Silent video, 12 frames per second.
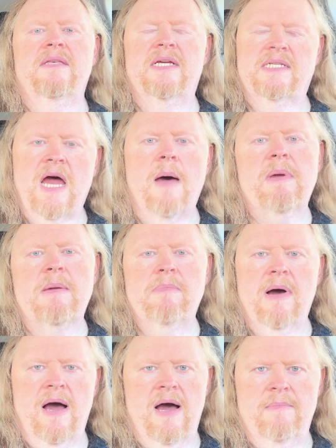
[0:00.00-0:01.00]
the atomic
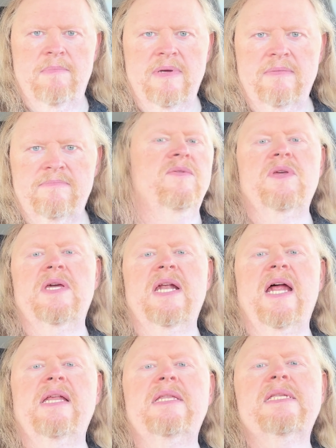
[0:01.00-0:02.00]
bomb. The
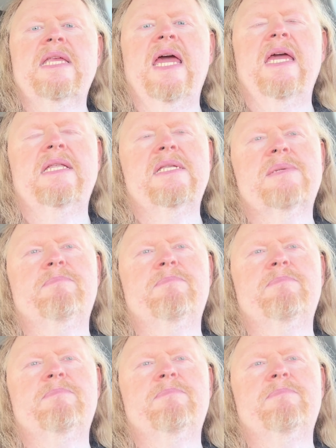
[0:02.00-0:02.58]
United States